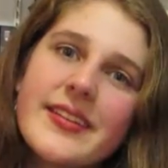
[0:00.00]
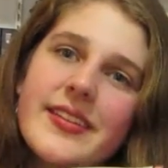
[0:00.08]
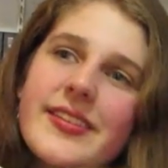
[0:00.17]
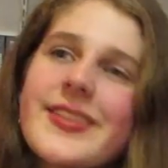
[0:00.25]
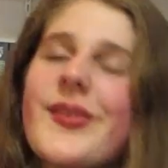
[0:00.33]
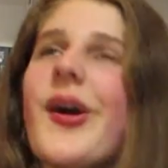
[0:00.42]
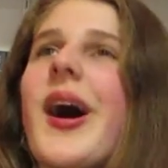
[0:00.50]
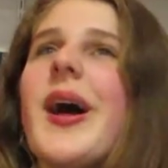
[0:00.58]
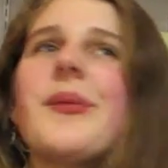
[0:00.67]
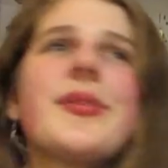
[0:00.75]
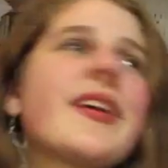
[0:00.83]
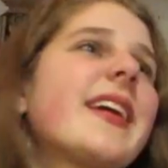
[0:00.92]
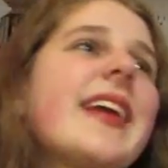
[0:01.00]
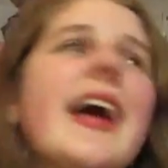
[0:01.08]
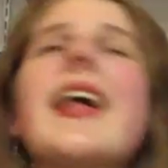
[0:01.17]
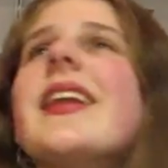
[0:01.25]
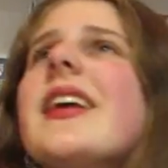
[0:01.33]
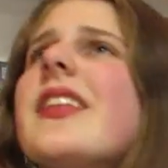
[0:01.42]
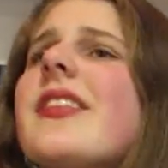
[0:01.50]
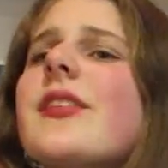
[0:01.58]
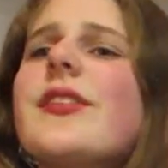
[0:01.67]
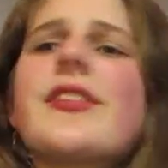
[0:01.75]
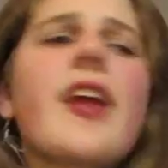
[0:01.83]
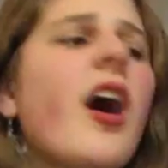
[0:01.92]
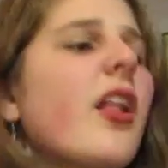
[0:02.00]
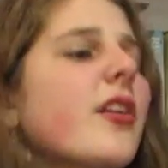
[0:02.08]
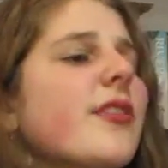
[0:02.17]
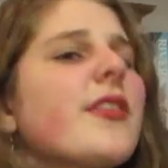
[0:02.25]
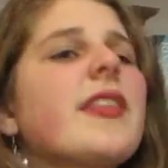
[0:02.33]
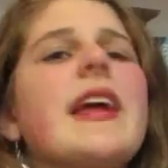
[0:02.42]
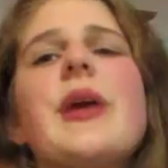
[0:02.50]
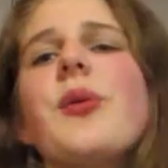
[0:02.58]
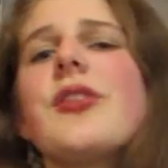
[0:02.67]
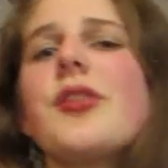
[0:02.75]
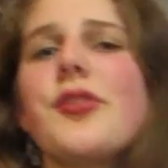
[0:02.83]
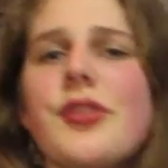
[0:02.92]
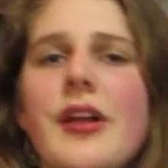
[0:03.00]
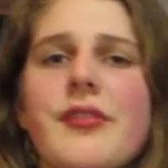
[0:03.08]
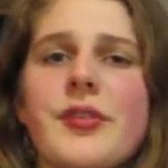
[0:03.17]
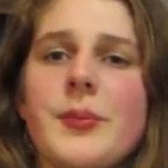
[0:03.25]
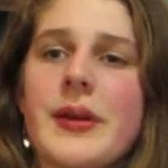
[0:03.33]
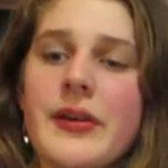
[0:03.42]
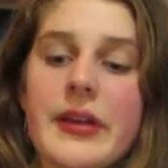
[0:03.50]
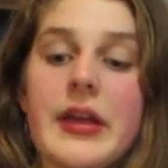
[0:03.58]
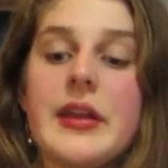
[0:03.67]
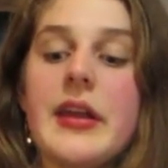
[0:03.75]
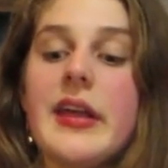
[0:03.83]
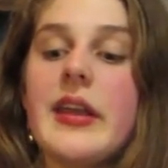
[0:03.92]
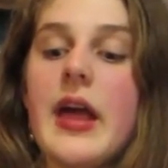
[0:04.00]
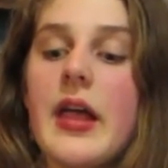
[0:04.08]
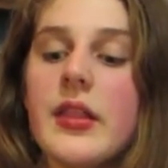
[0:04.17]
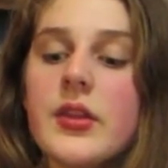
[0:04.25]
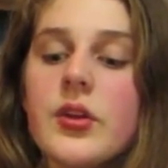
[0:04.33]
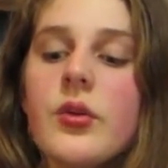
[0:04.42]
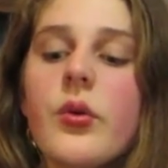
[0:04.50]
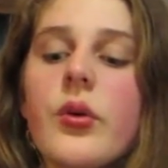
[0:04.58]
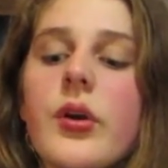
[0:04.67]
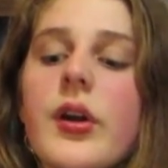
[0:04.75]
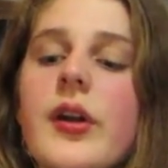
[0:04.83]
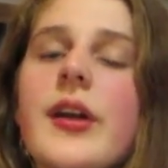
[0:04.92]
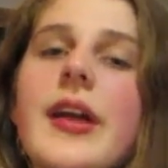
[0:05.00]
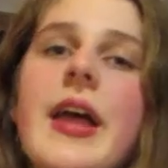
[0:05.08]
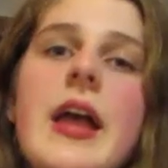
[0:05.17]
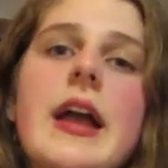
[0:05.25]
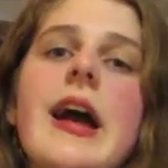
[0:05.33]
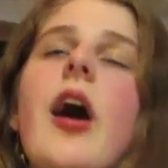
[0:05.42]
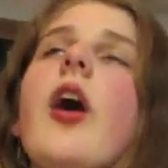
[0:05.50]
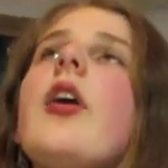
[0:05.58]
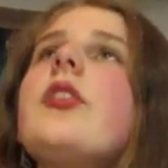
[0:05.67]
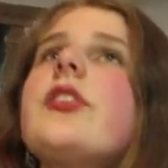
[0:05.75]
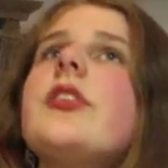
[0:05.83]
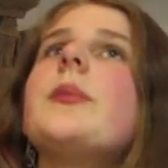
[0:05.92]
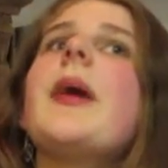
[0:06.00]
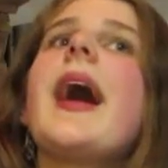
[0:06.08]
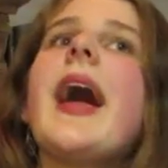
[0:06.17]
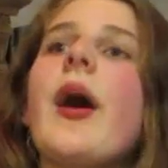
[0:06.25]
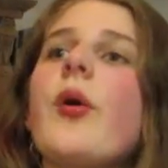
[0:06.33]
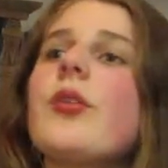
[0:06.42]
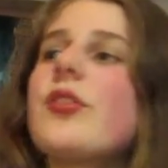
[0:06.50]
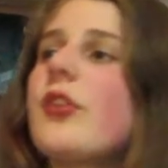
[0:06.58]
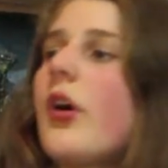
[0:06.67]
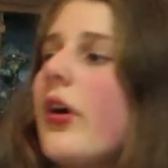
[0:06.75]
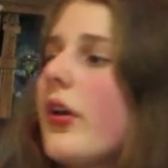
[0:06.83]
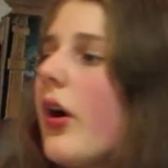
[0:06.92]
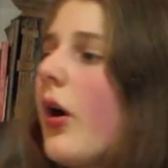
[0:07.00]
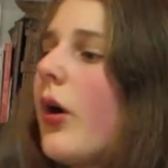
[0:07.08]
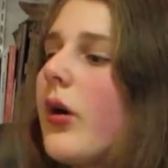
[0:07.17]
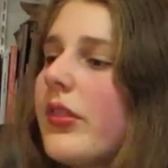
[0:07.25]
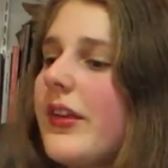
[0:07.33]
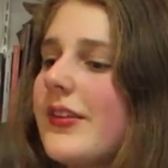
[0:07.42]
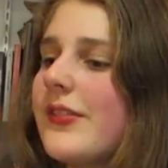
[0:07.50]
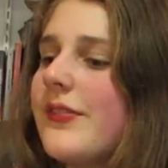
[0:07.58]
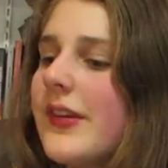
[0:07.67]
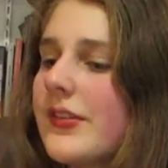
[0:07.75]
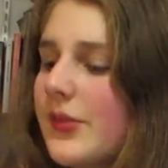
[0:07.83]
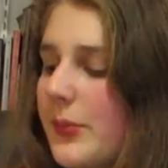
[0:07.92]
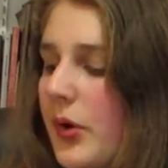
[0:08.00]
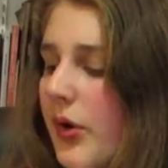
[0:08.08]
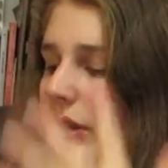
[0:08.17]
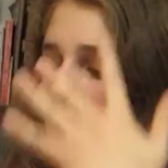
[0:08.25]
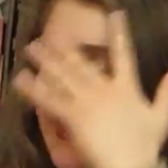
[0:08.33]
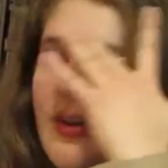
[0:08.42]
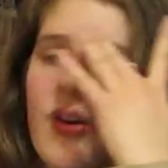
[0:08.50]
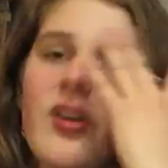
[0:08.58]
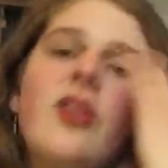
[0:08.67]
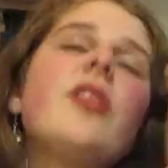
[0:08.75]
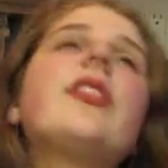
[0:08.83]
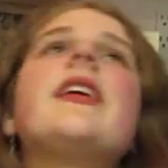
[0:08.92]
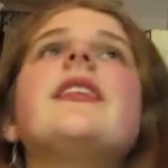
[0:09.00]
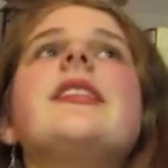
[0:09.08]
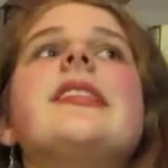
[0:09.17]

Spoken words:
describes, again, in this colorful language, his love for Marianne, and Eleanor calls him out on all this victimhood and all this